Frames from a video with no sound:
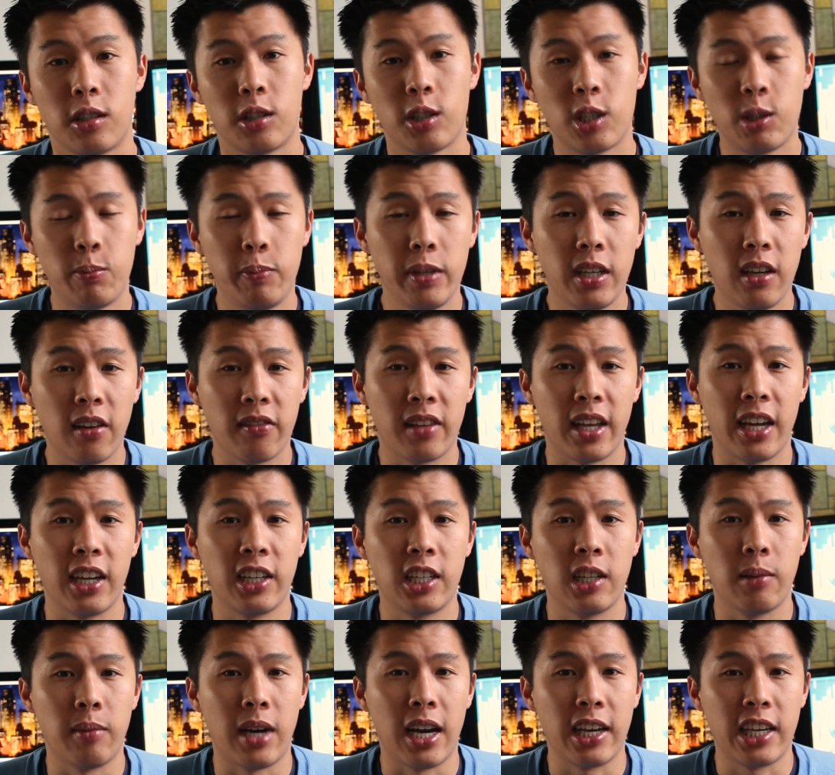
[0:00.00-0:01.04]
So speaking of the
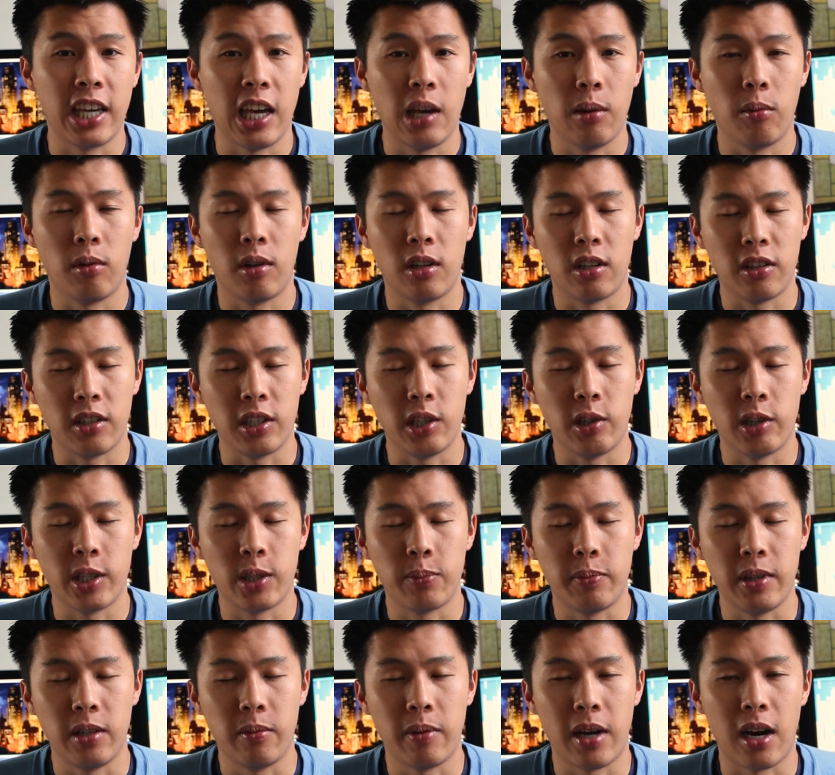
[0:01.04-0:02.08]
HDMI cable and the
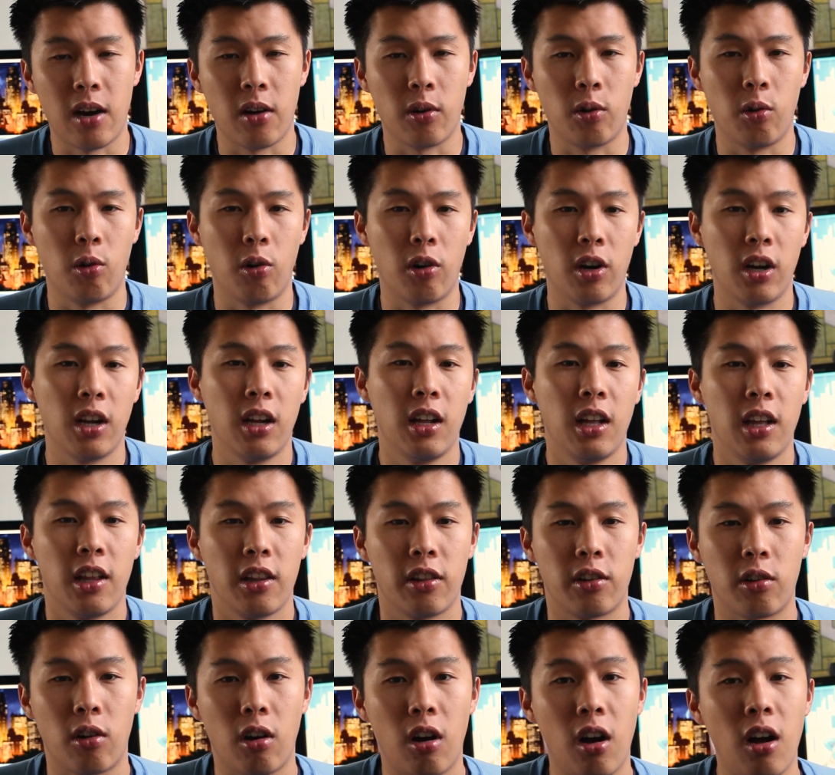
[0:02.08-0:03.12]
USB power cord,
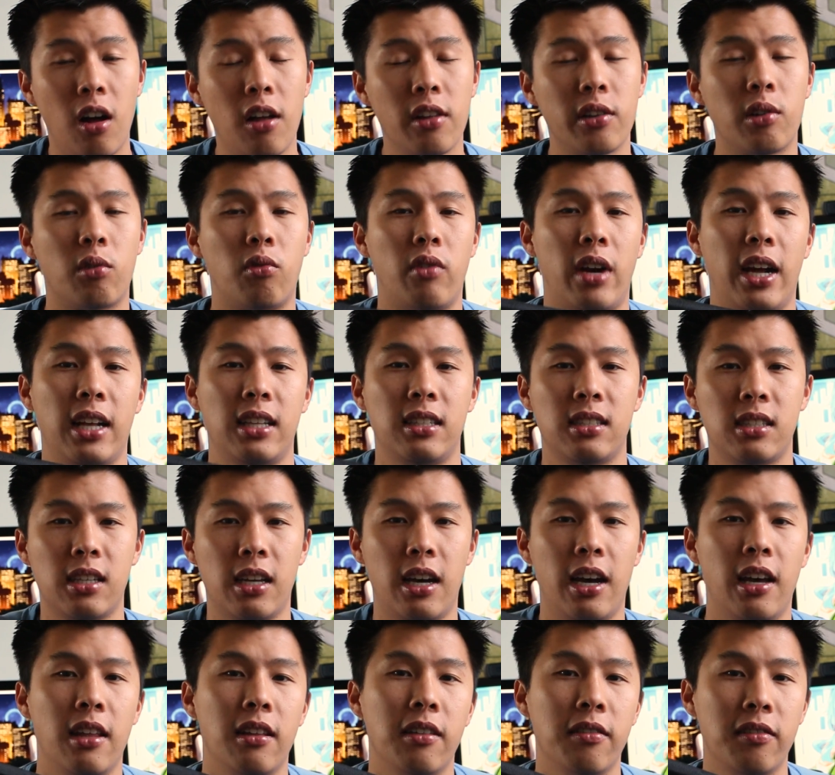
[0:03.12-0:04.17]
they're all on the right
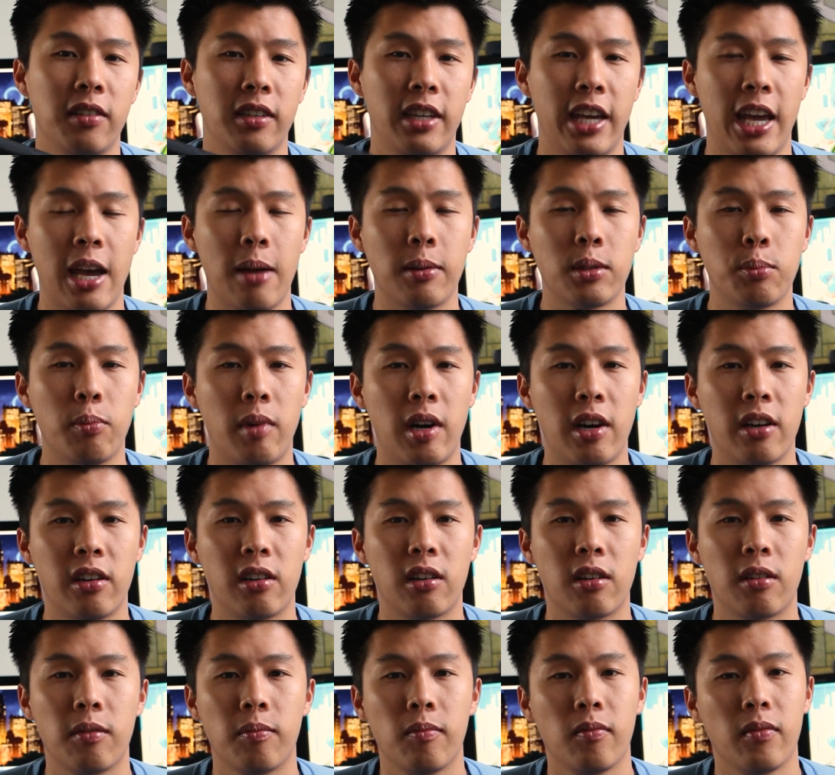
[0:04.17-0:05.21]
side of the GAEMS
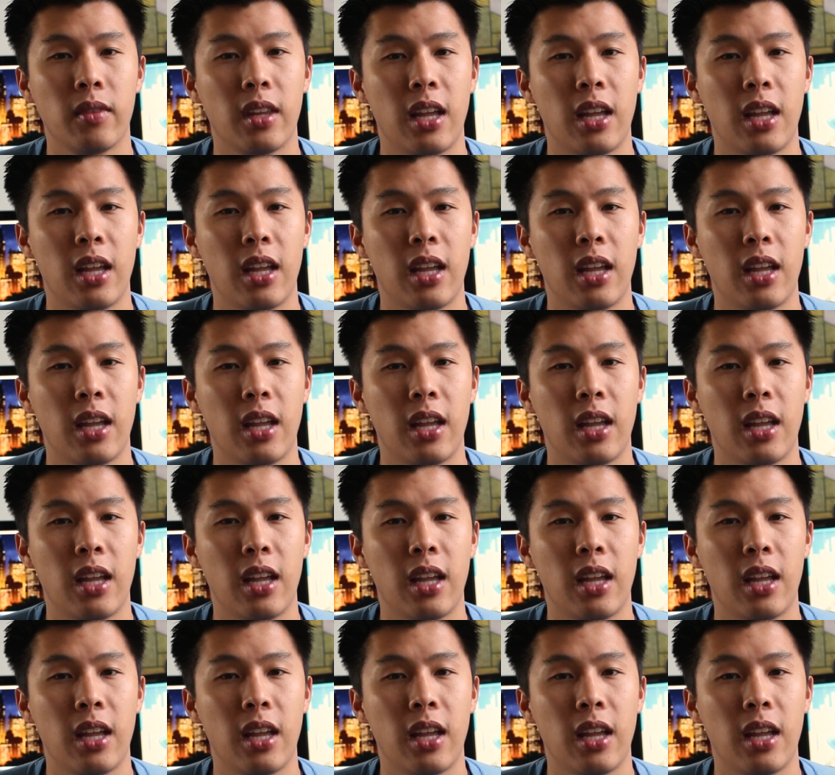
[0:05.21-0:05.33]
monitor.